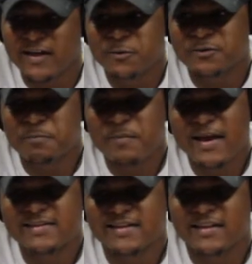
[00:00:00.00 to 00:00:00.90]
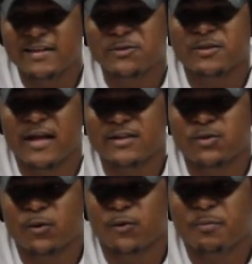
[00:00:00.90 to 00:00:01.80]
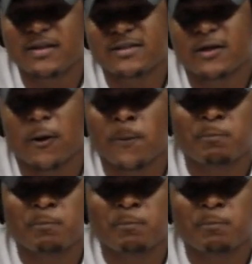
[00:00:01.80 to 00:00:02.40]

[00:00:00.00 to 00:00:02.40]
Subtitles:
and it was amazing. And this was like 2 or 3 months ago.